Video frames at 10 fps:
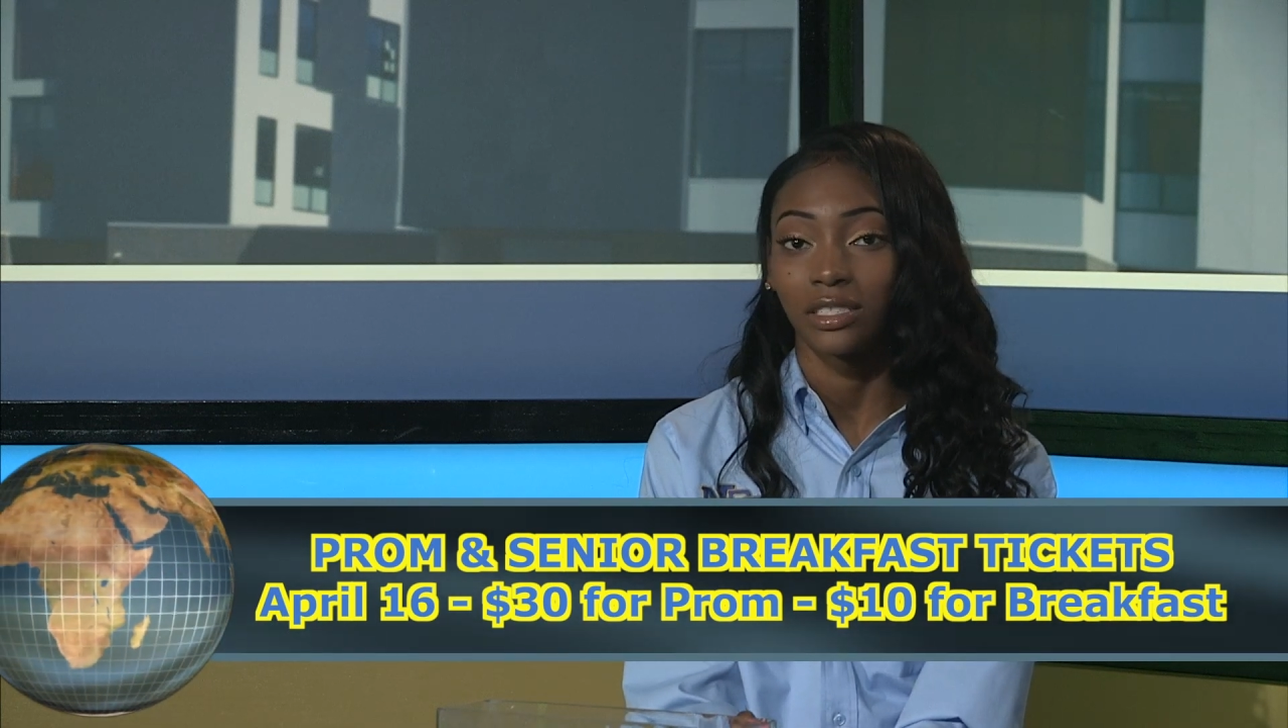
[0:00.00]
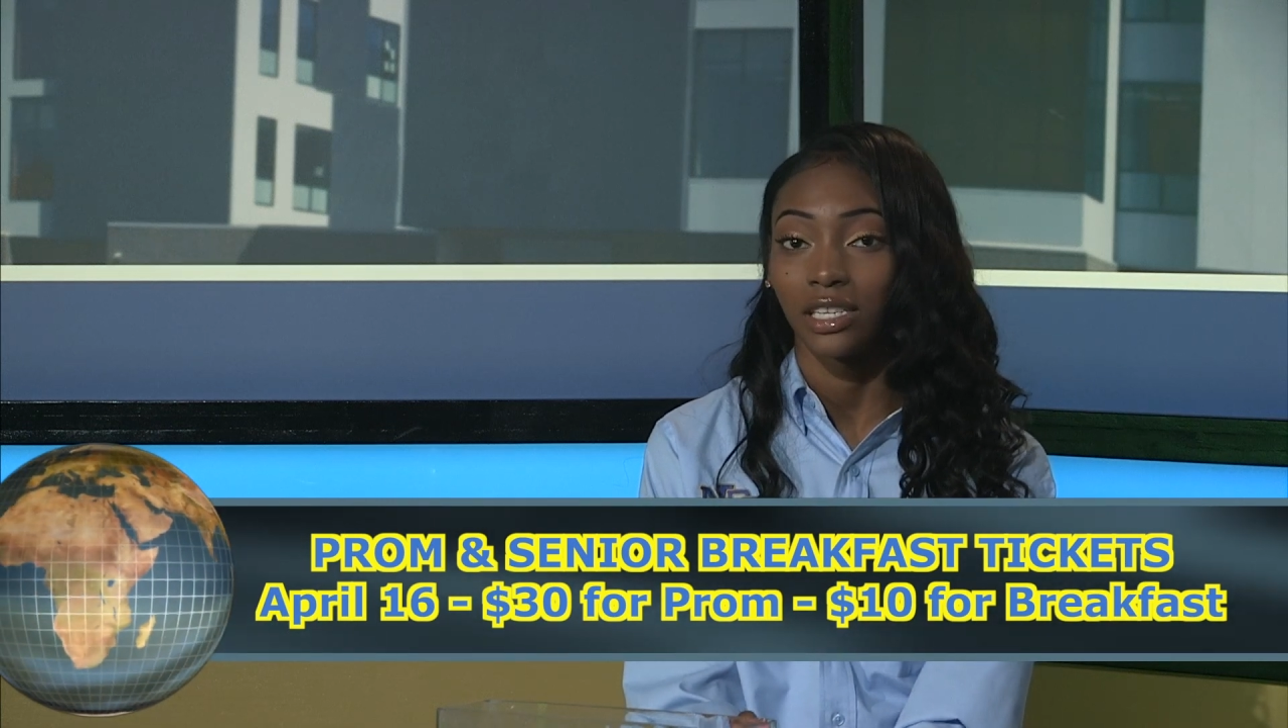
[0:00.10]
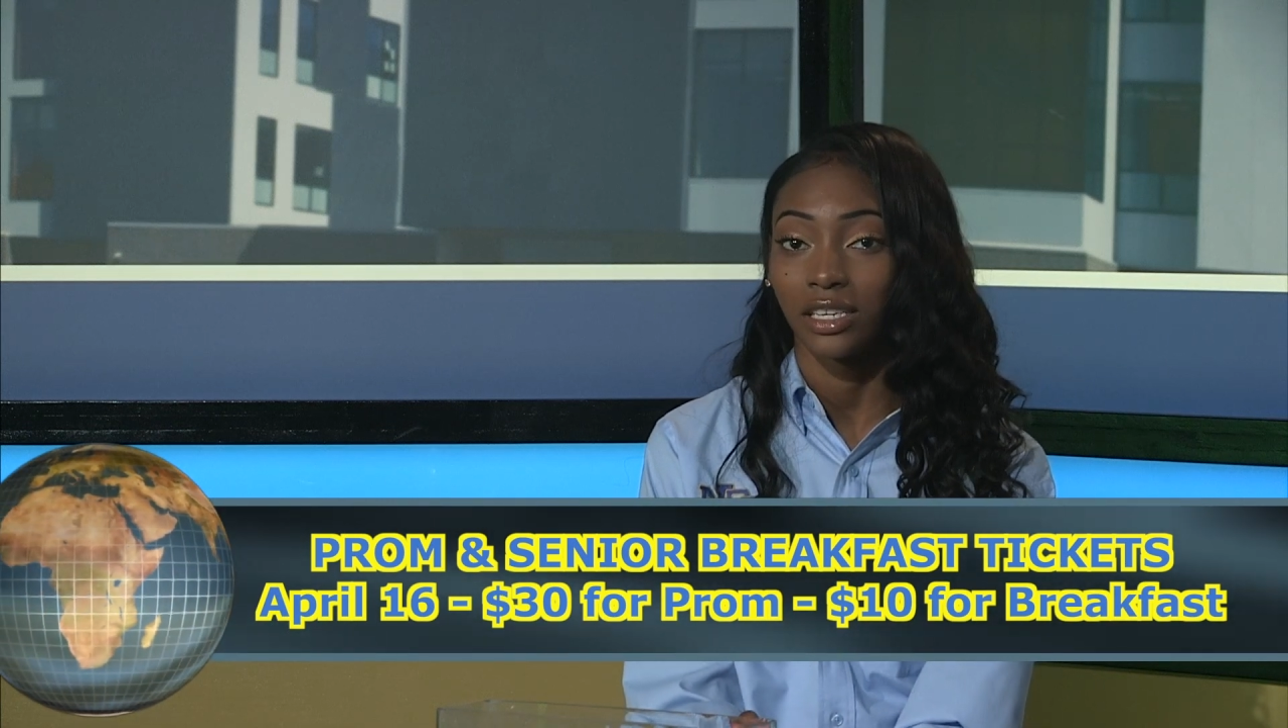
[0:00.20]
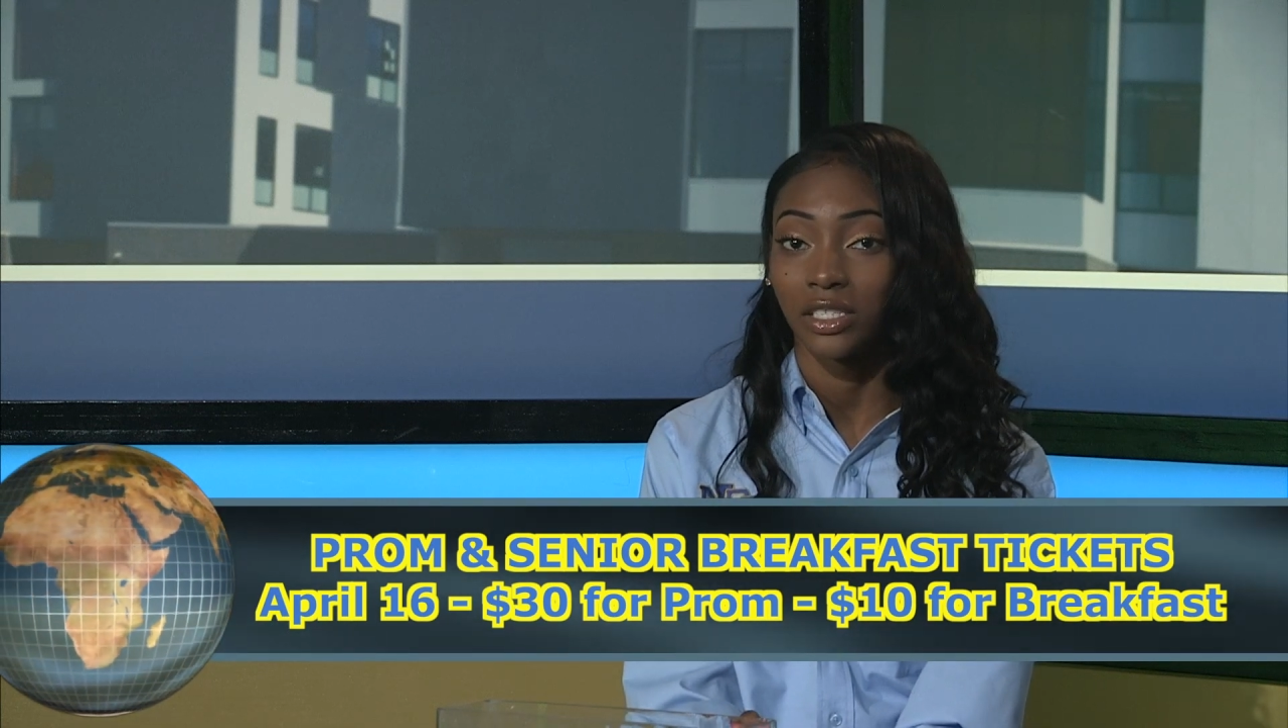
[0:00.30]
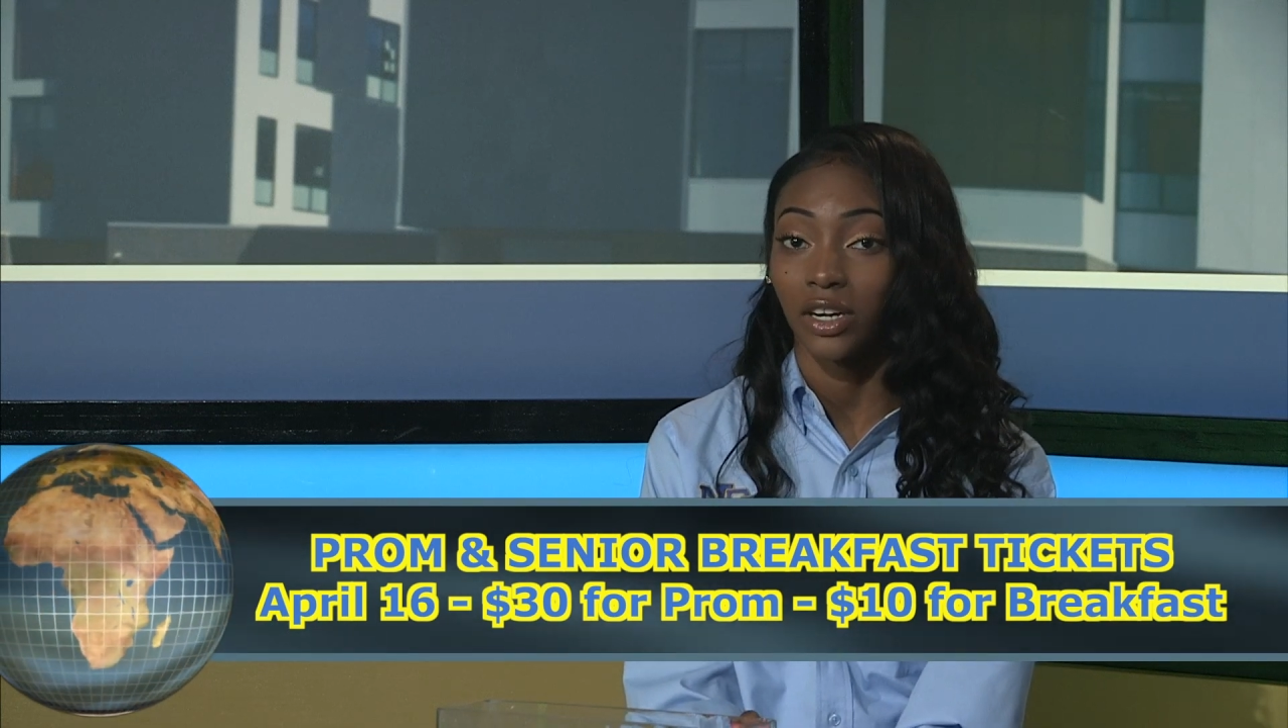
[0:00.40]

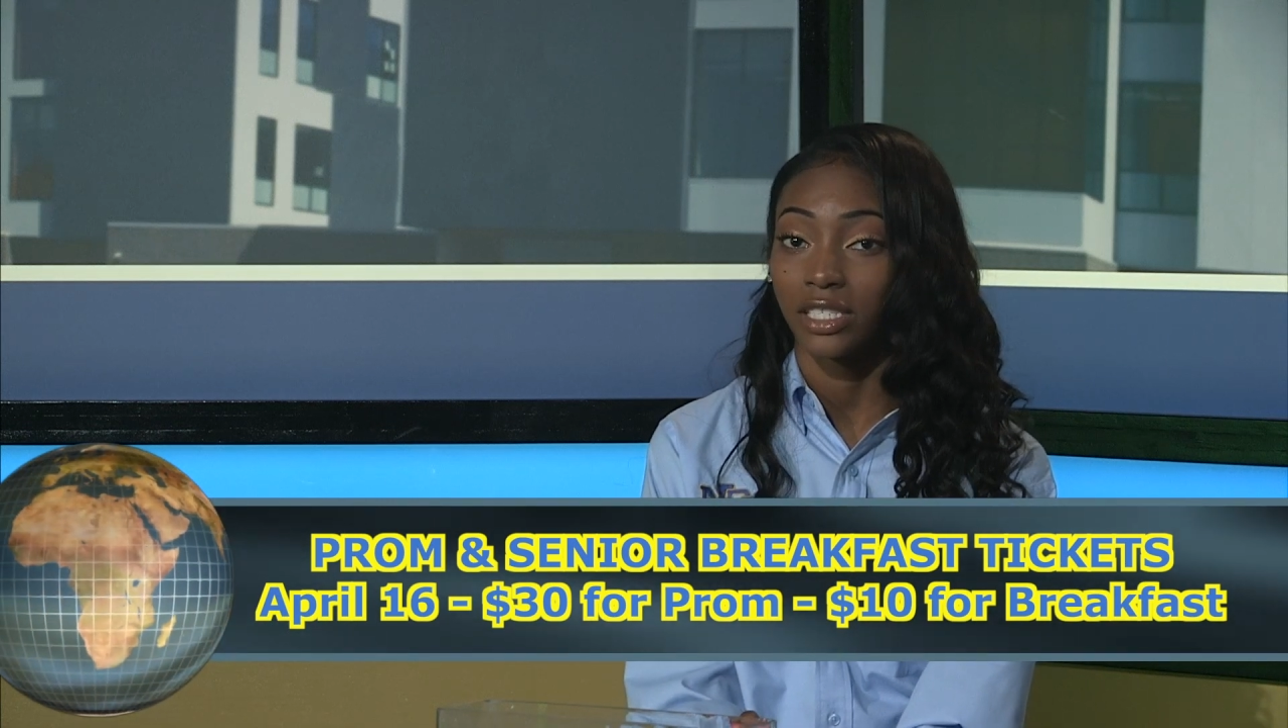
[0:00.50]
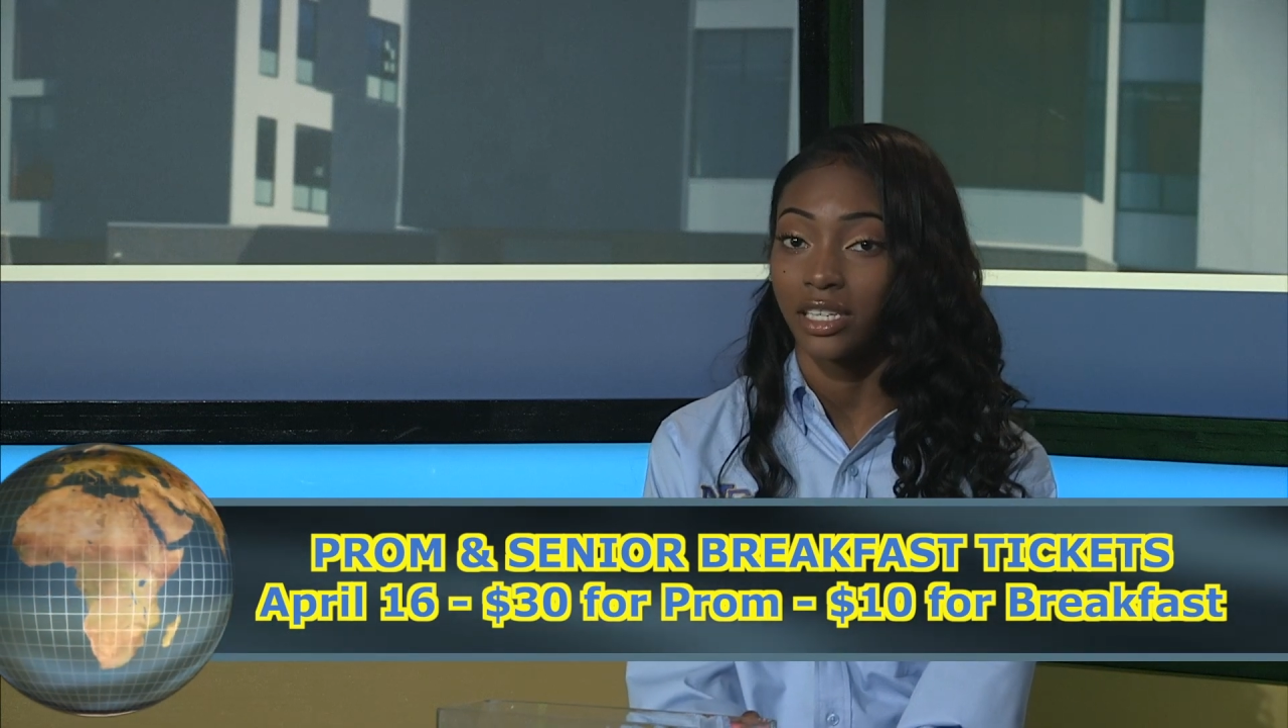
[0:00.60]
tickets are